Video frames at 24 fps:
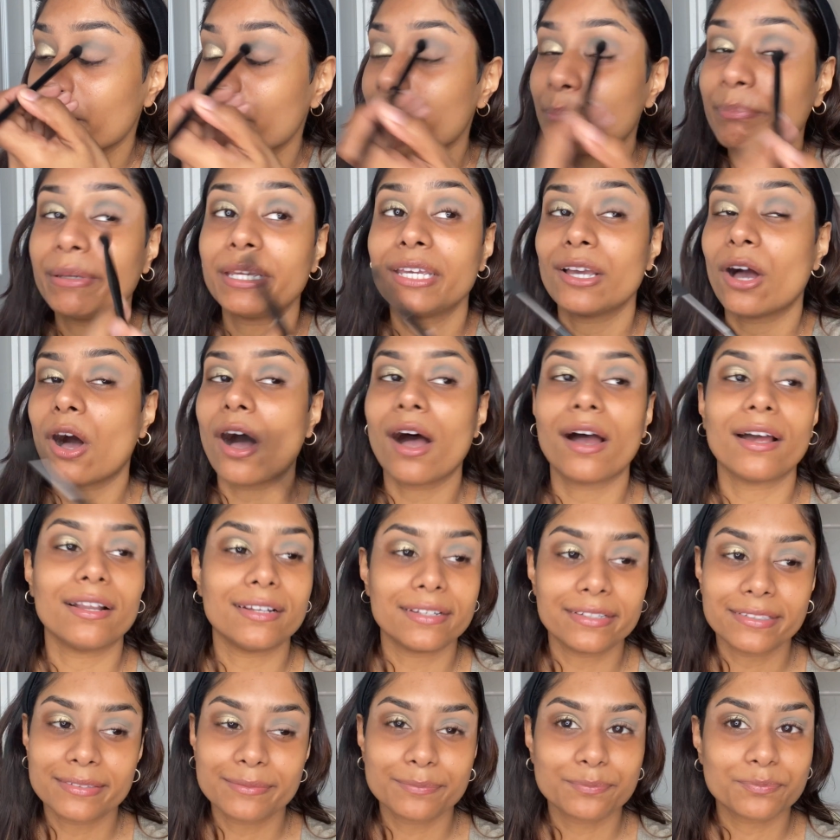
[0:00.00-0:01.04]

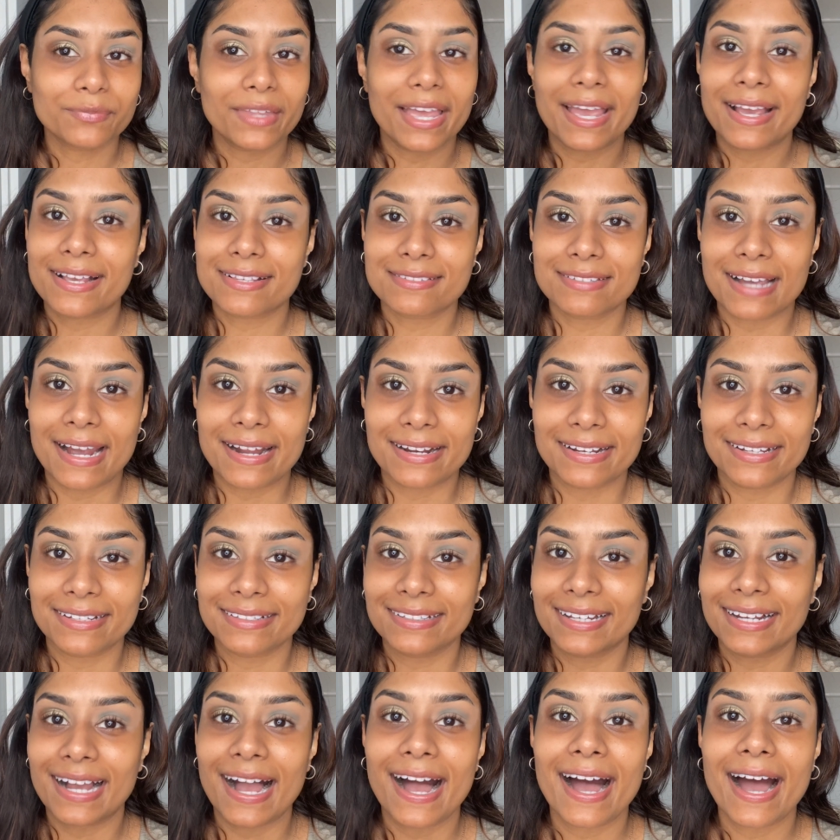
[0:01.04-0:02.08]
beyond excited.
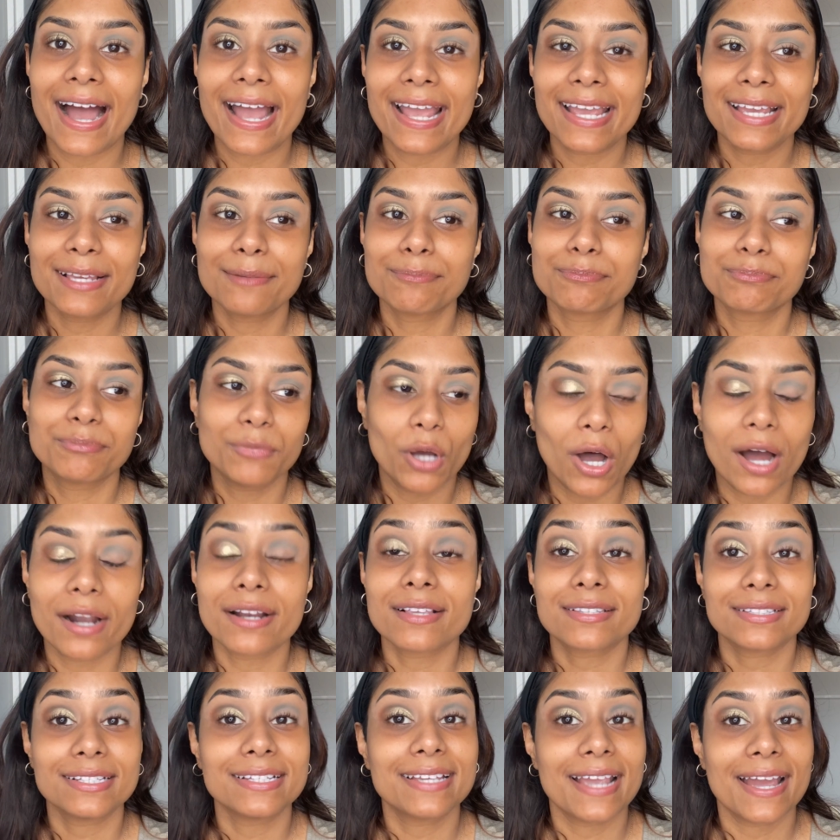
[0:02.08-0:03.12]
Like, I
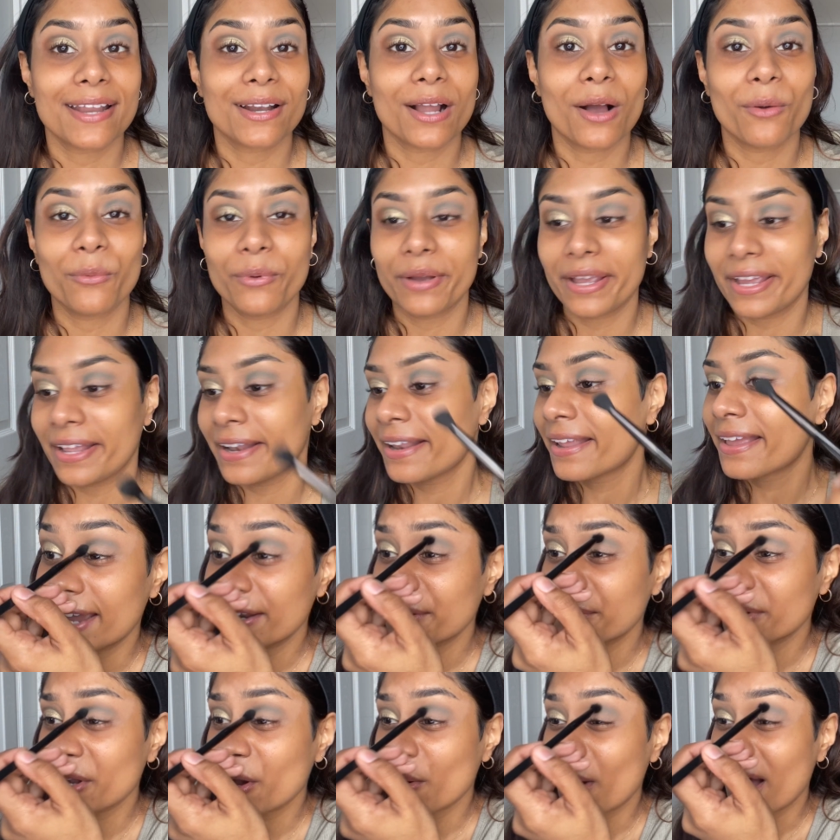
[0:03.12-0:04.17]
honestly cannot wait. I
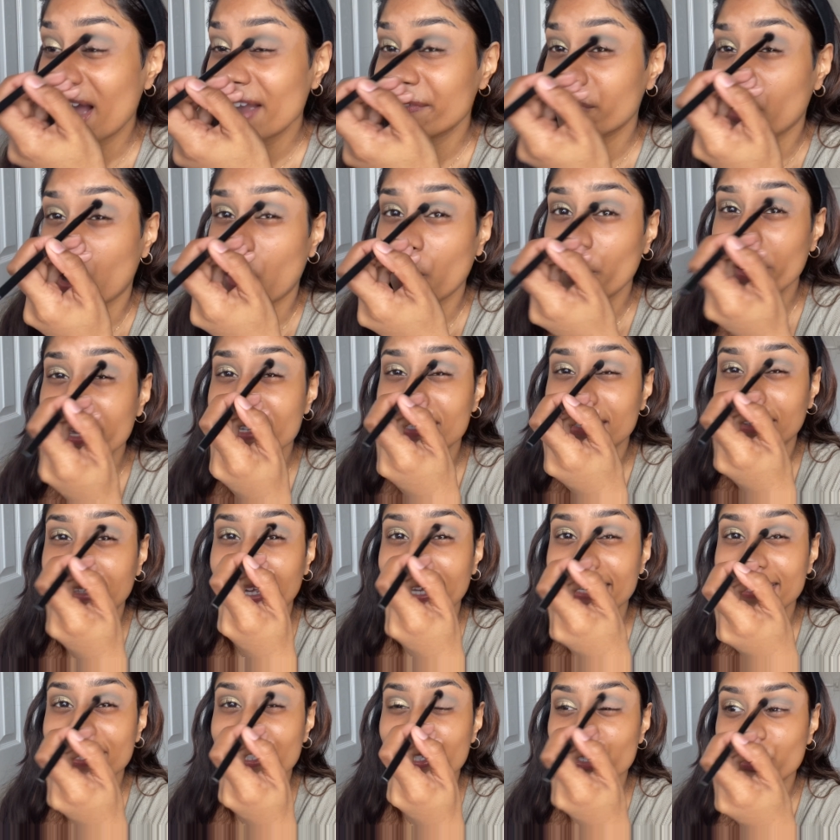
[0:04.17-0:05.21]
don't know, I've always
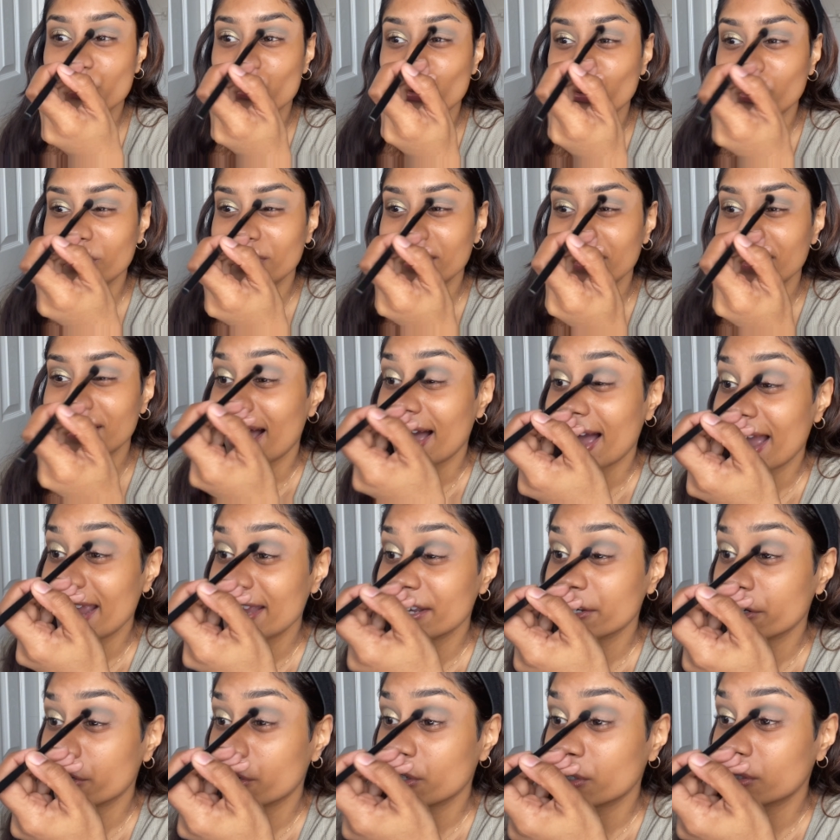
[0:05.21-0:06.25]
liked school. I
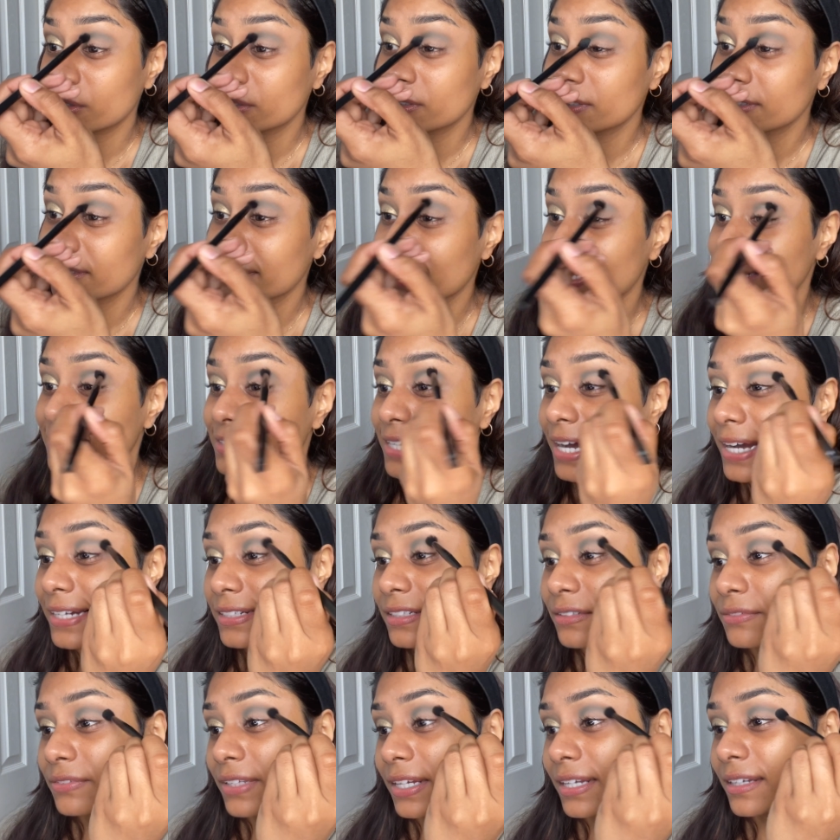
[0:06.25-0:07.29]
know that's kind
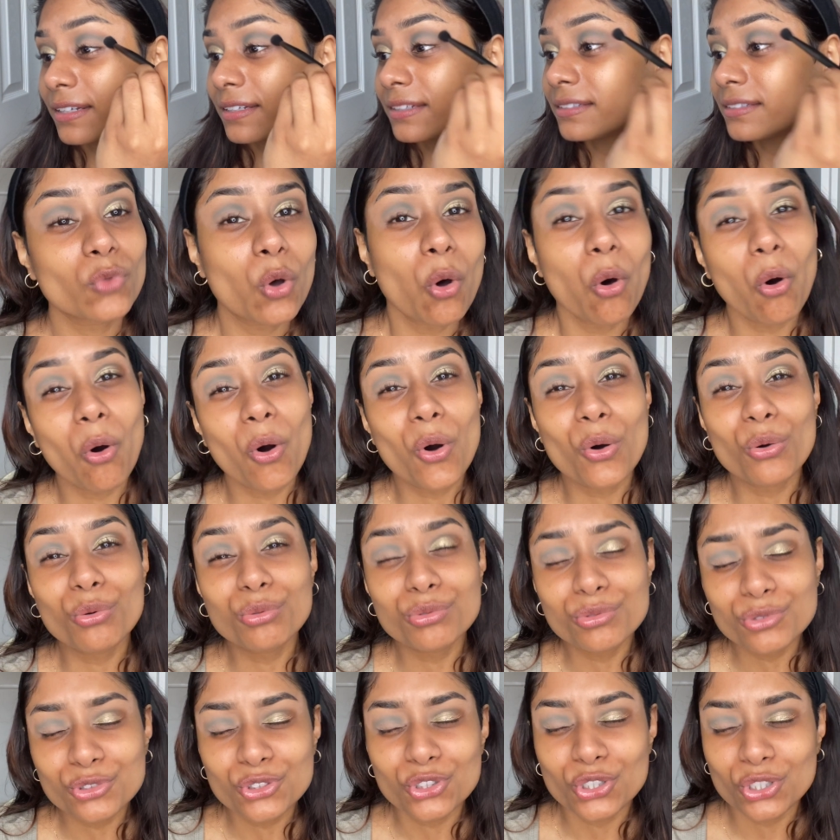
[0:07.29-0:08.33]
of like, oh,
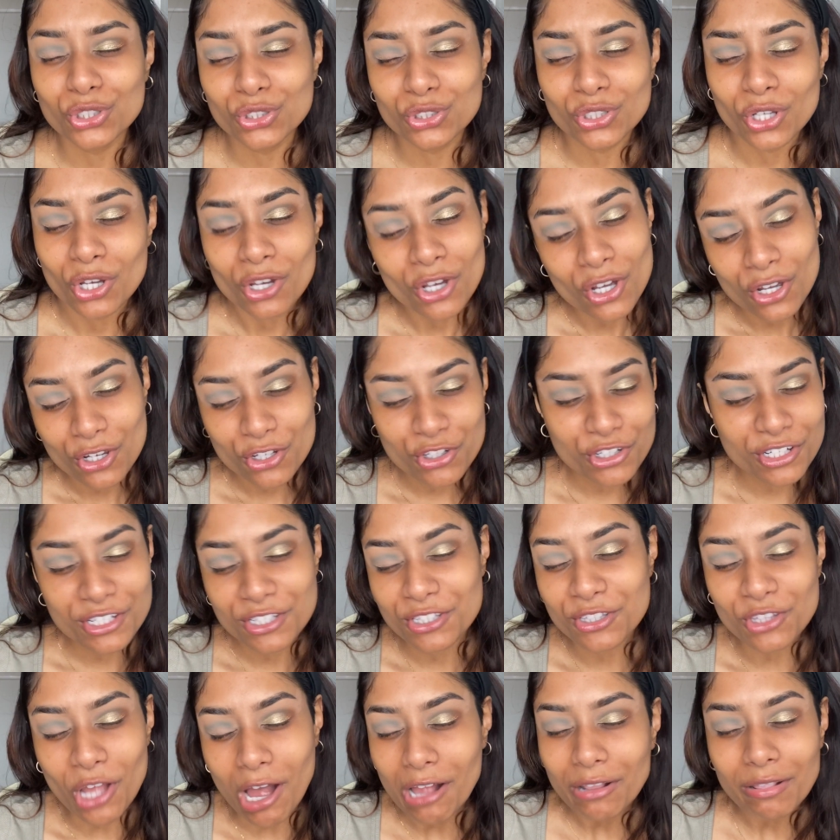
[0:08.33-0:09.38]
she's
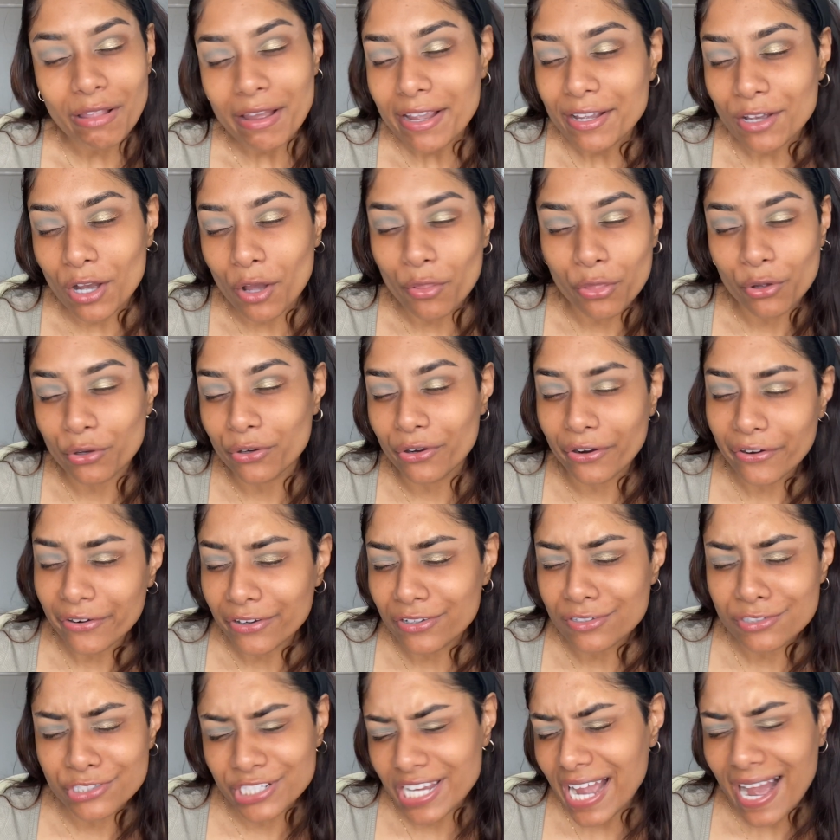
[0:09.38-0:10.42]
not like other
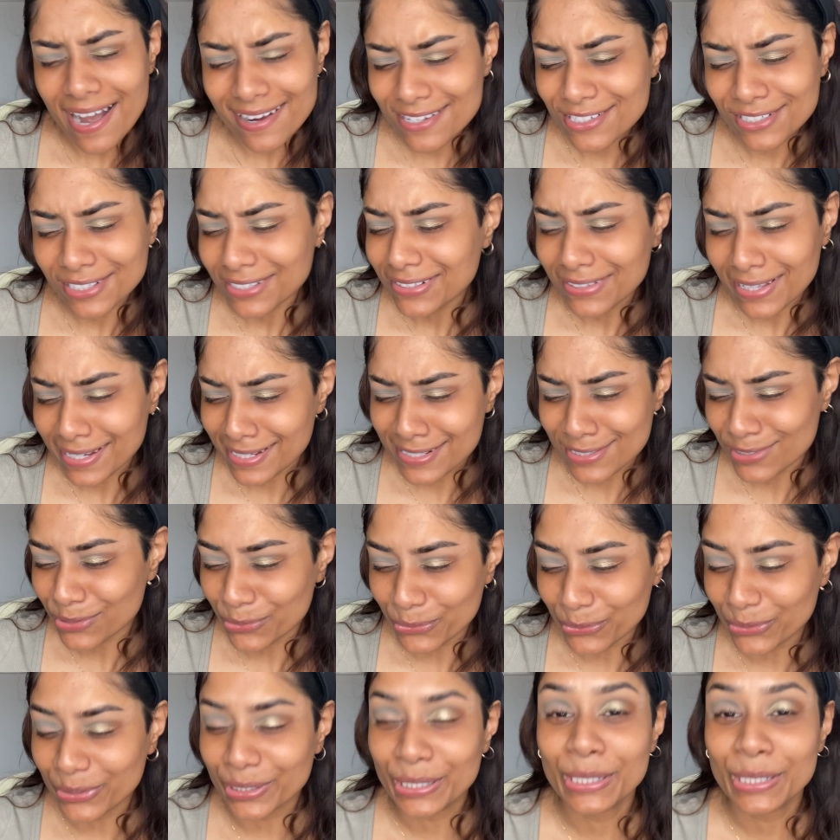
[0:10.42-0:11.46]
girls, she actually likes school,